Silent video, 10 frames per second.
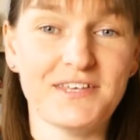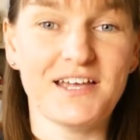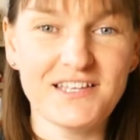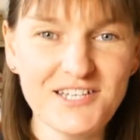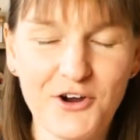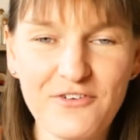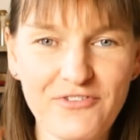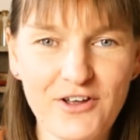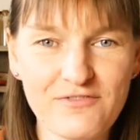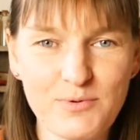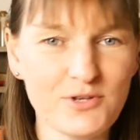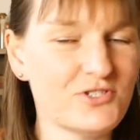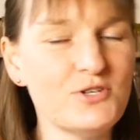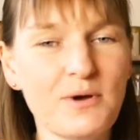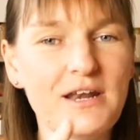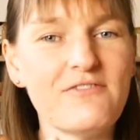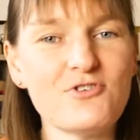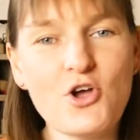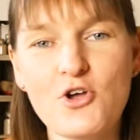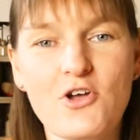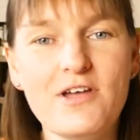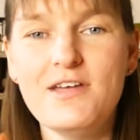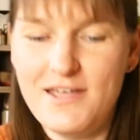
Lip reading: like terrified of birds. You might even know her.